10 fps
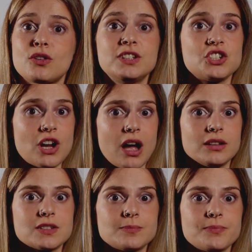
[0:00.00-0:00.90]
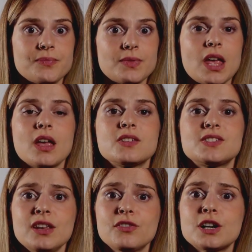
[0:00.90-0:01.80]
of the Child
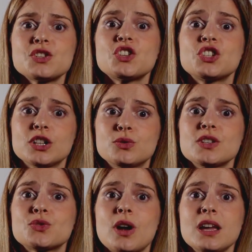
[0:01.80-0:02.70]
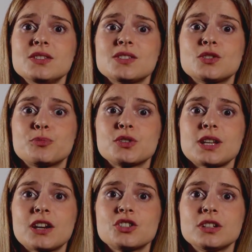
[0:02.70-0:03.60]
safeguards children's rights to
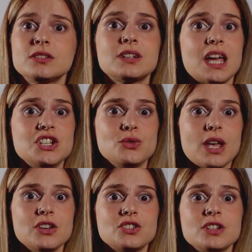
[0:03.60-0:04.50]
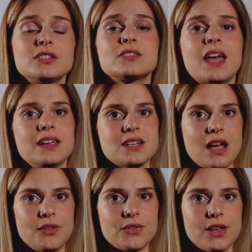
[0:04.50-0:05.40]
protection, education, and
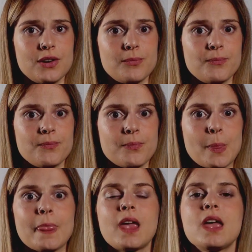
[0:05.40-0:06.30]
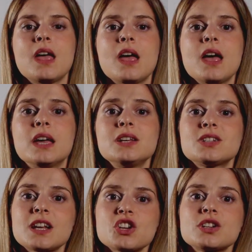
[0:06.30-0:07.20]
healthcare.
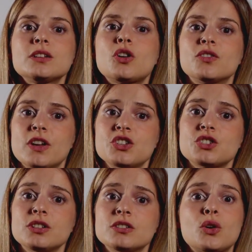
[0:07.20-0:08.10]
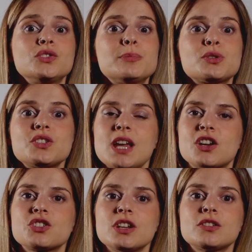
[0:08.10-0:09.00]
International Convention on the
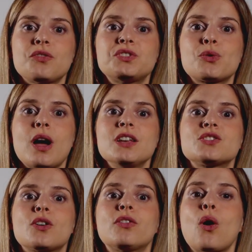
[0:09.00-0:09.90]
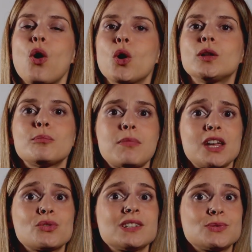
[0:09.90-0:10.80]
Protection of the Rights of All
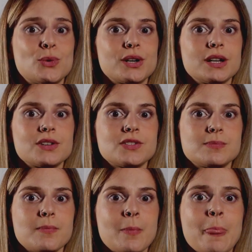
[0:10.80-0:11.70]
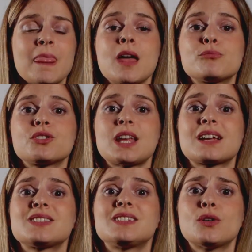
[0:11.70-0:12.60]
Migrant Workers
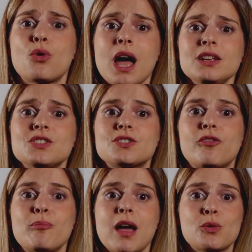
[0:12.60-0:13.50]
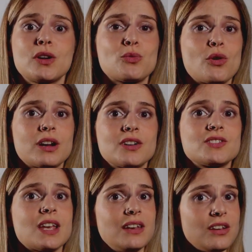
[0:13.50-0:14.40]
protects the rights of migrant
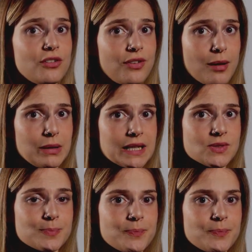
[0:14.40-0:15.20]
workers and their families.